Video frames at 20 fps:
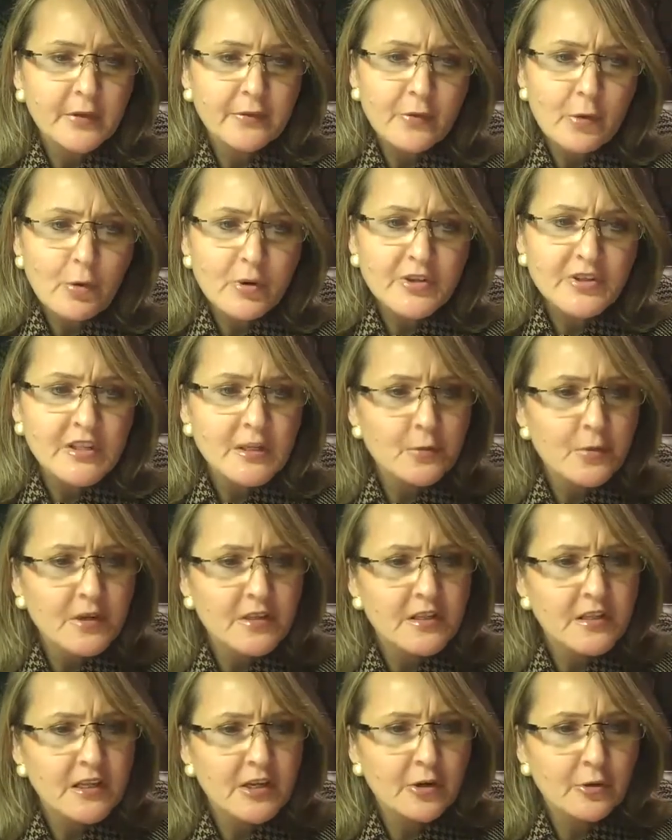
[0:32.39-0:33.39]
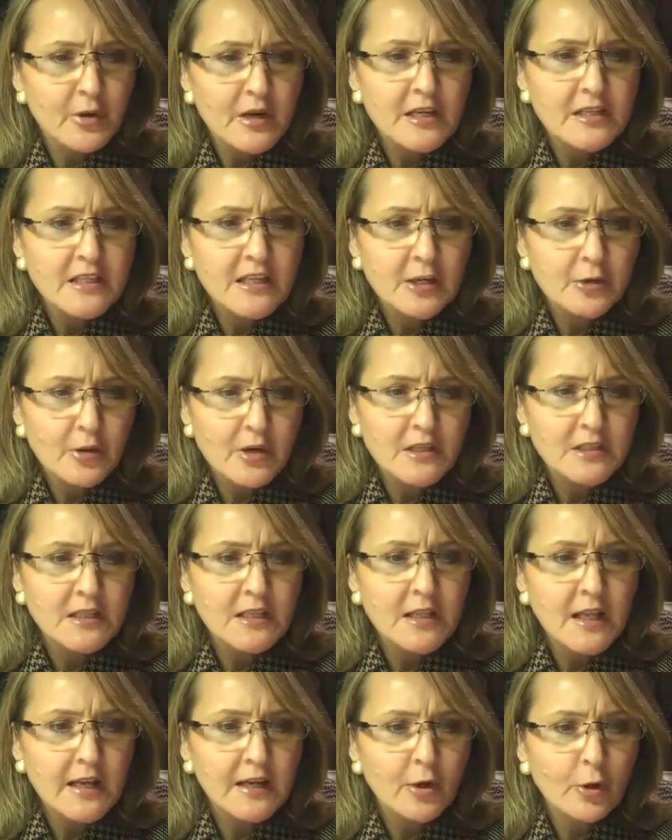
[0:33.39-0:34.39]
Of course he wasn't a crazy
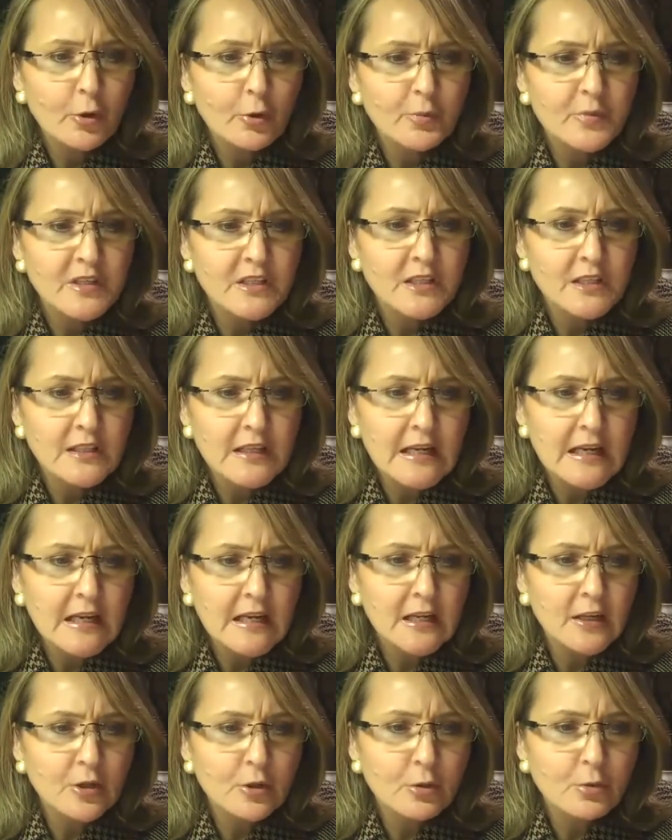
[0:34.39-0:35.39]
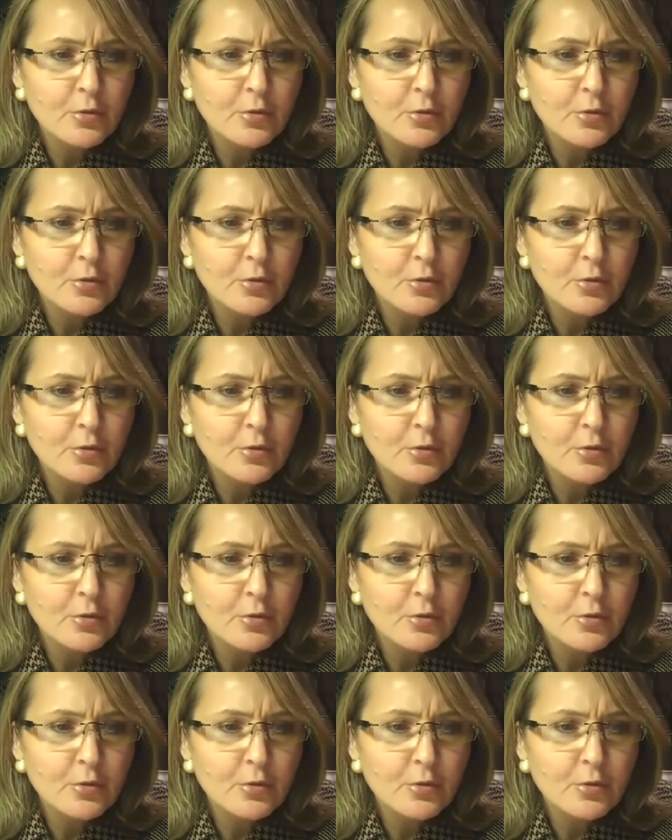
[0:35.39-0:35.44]
like old Miss Leedy,